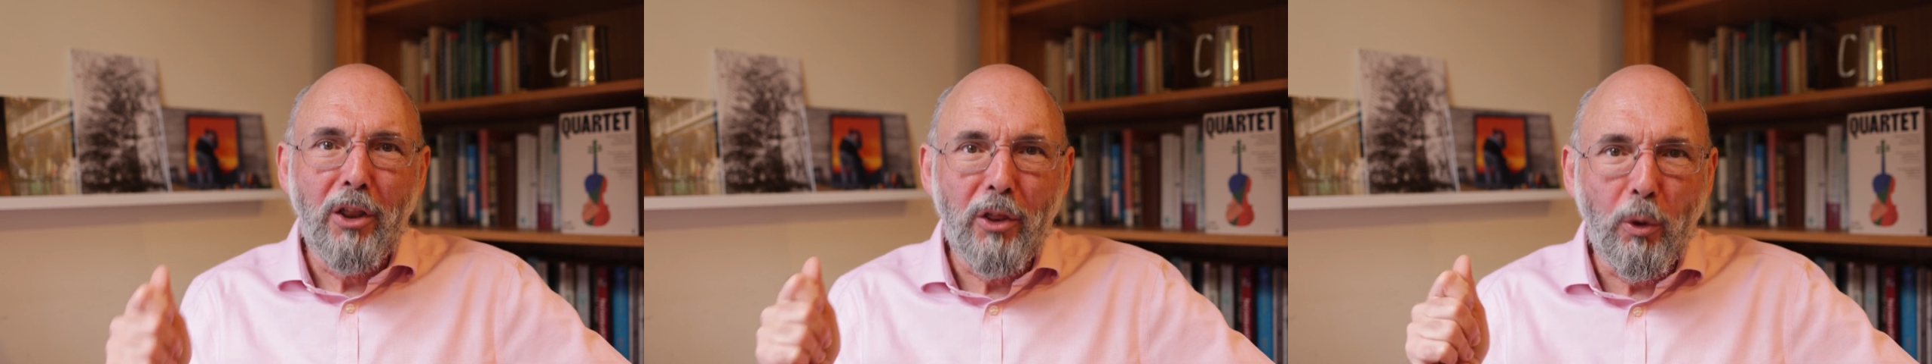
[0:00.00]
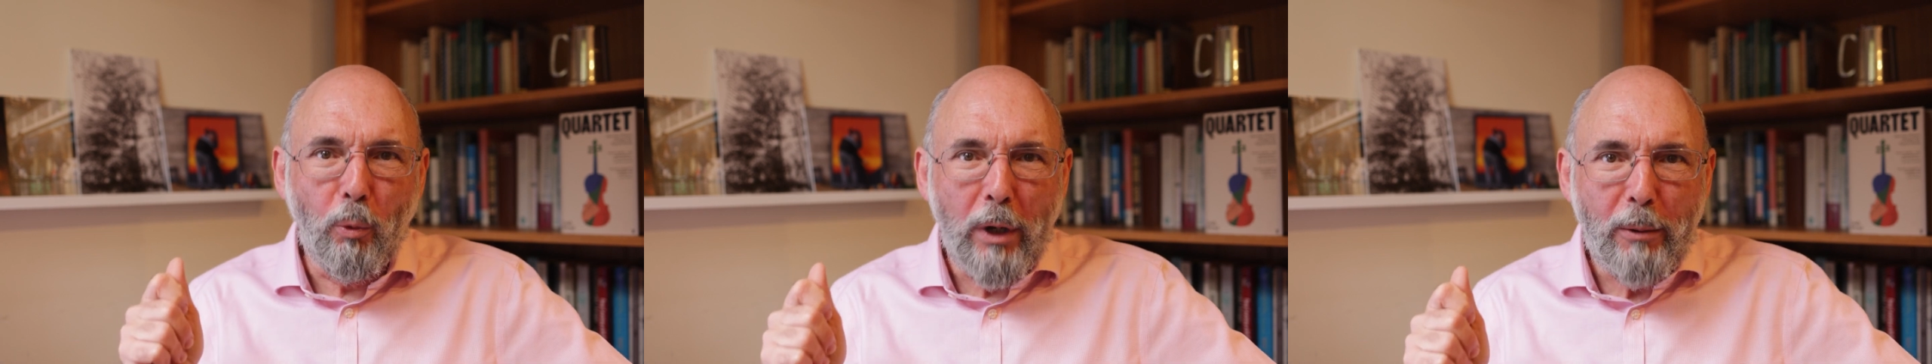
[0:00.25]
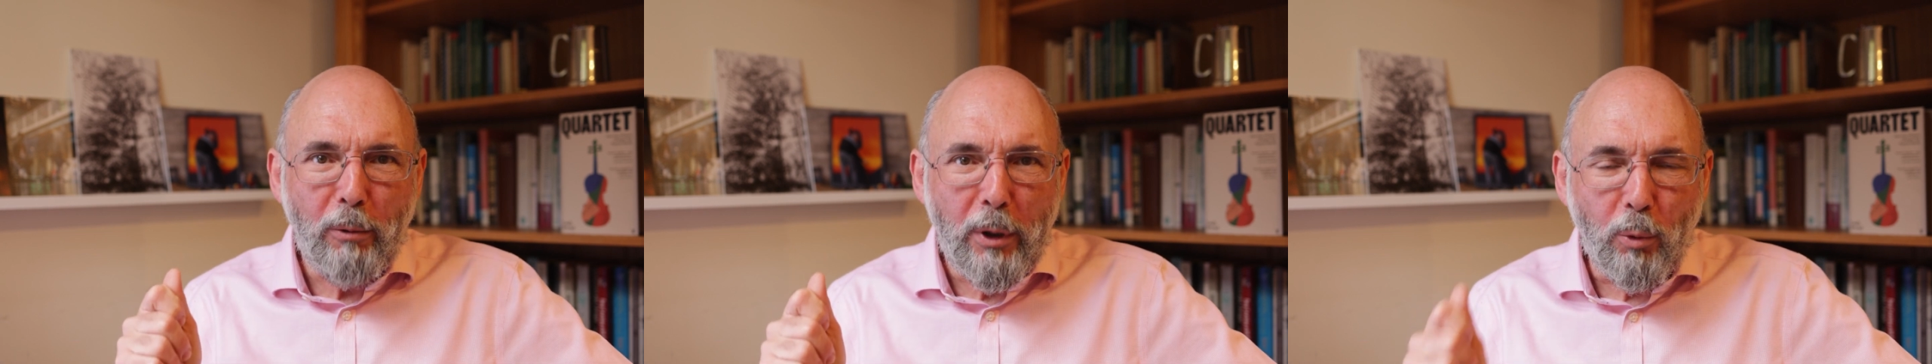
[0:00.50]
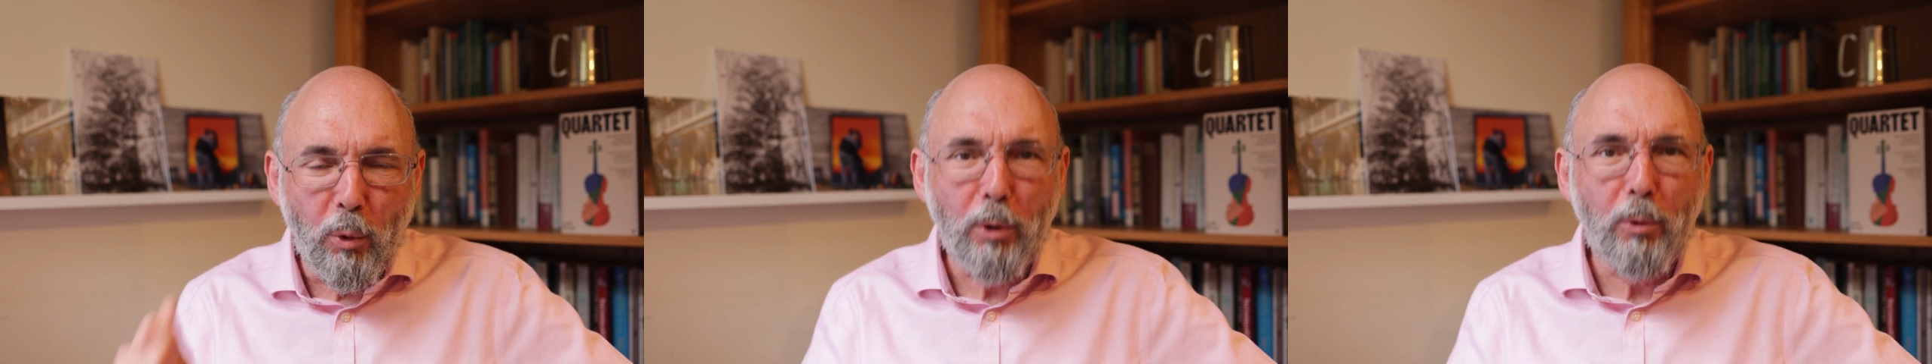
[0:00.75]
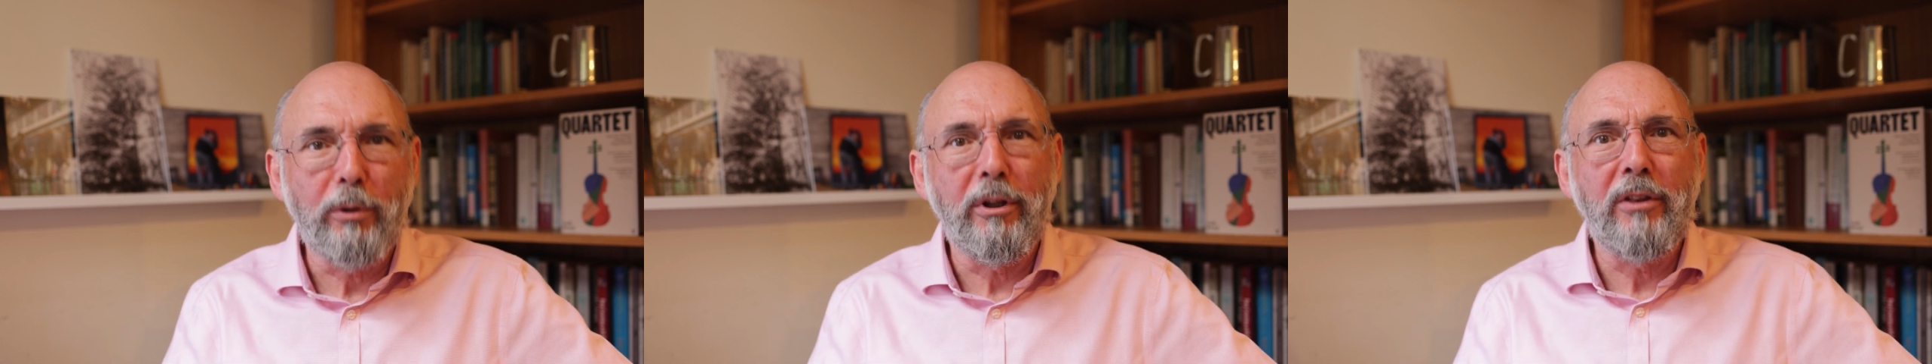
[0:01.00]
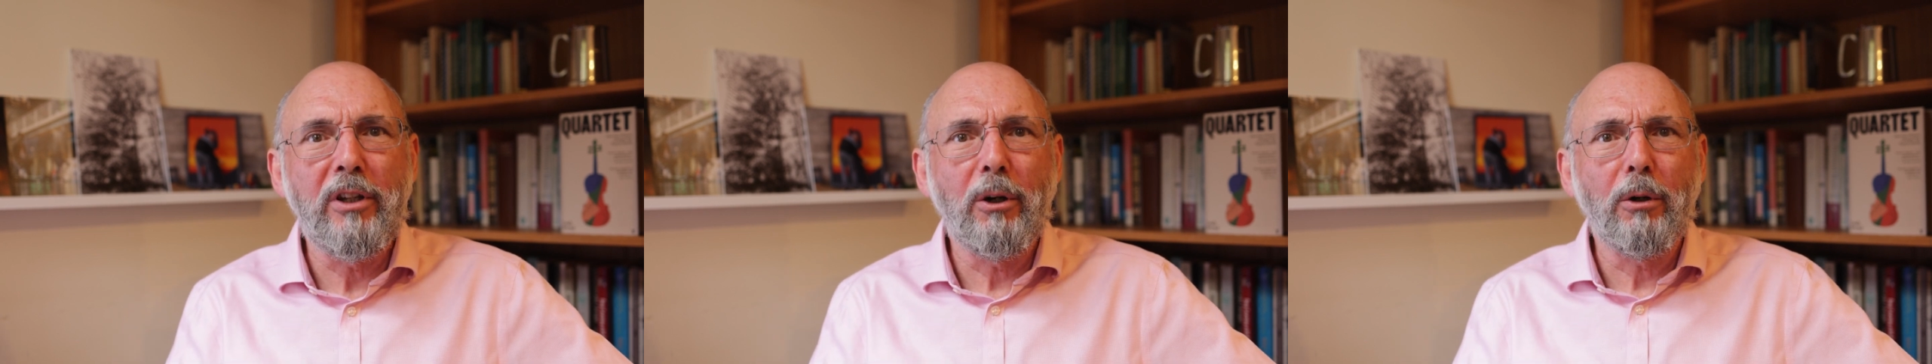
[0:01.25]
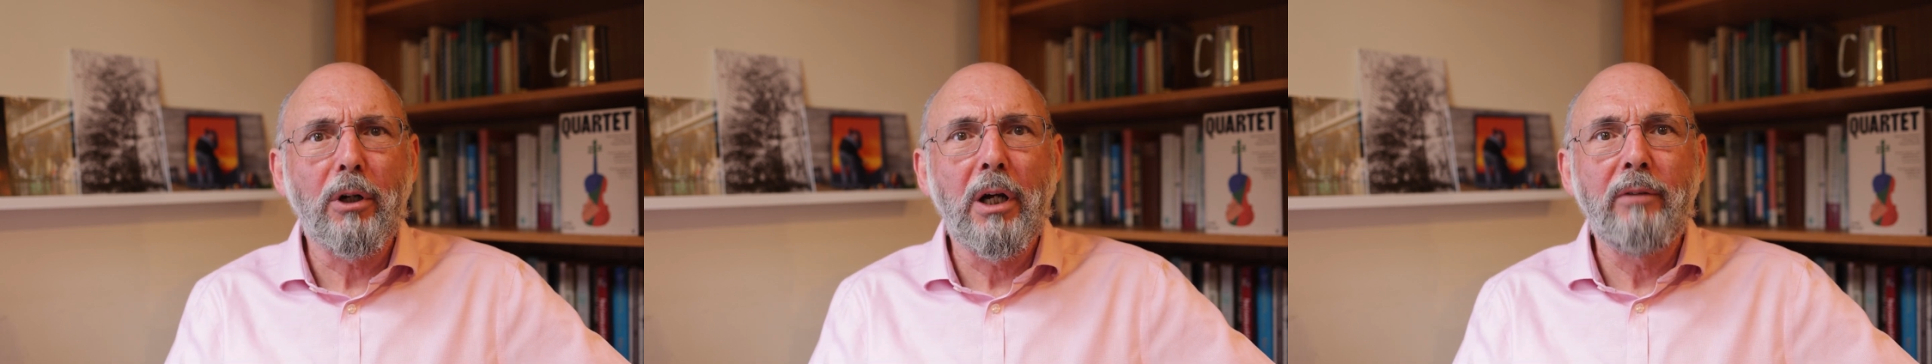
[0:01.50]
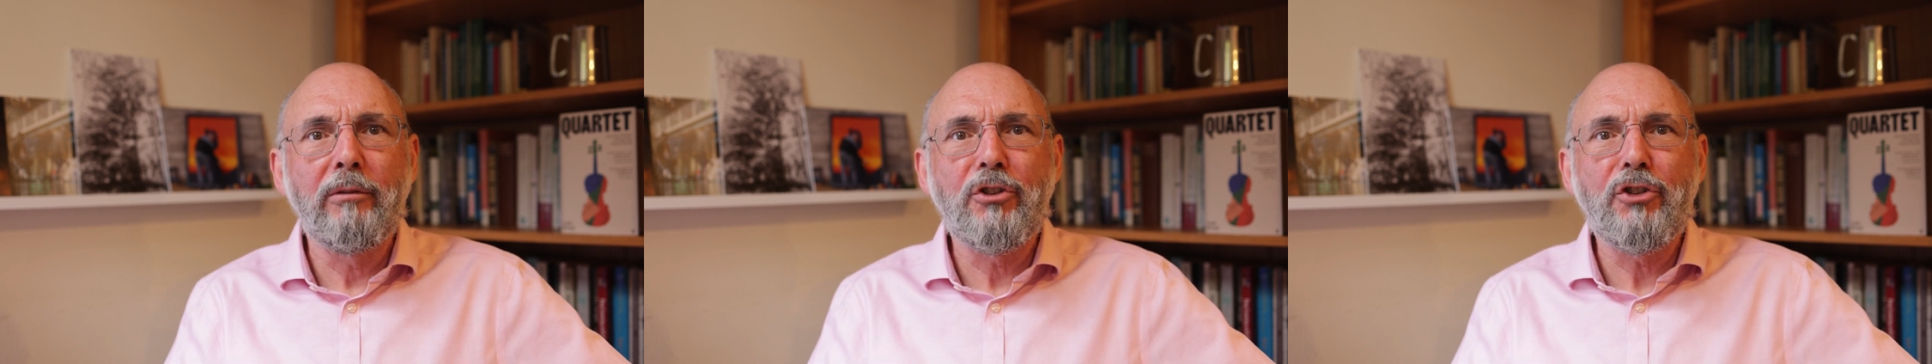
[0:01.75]
The way we work within the
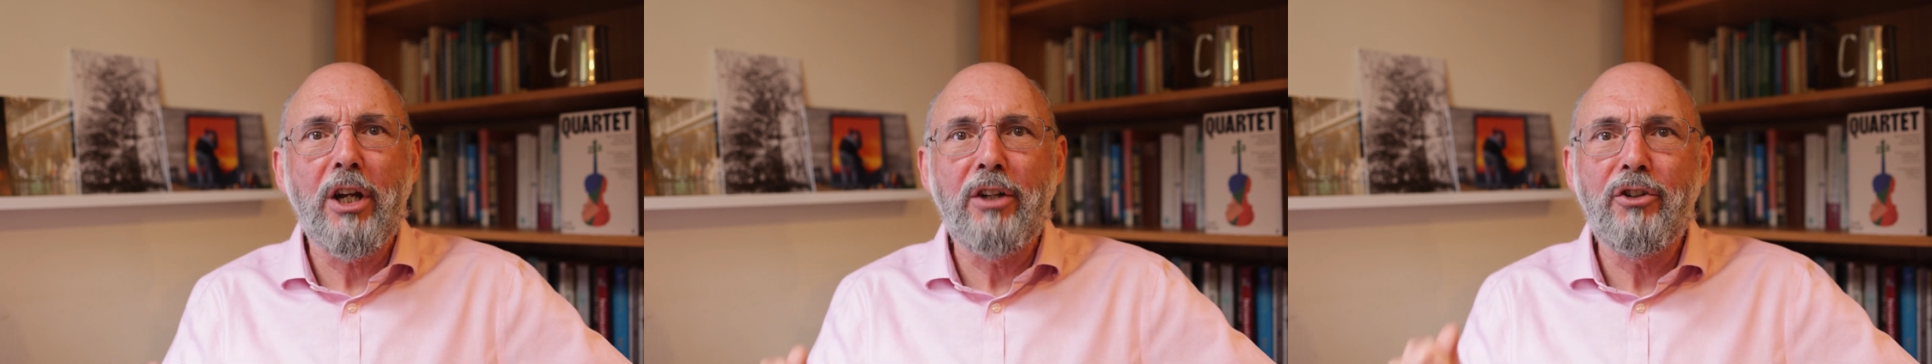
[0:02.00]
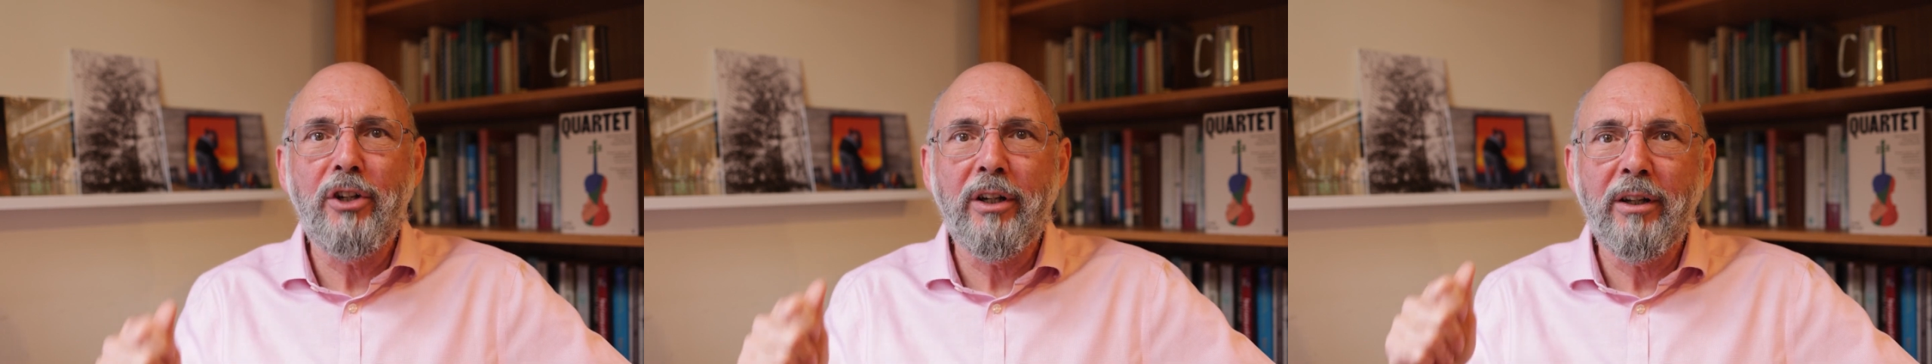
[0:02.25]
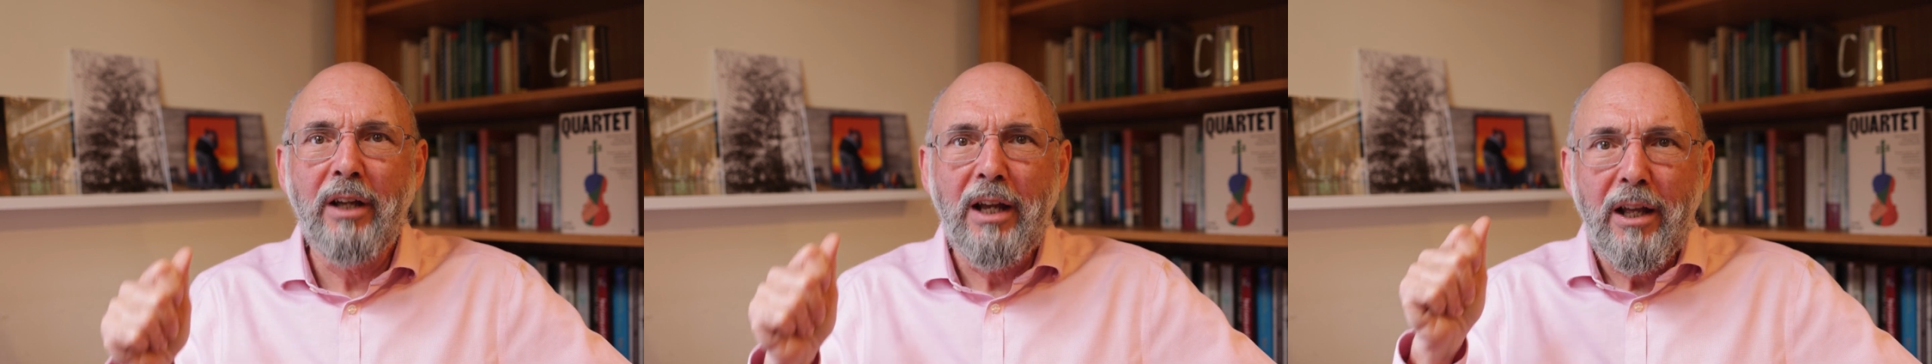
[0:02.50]
archive is changing.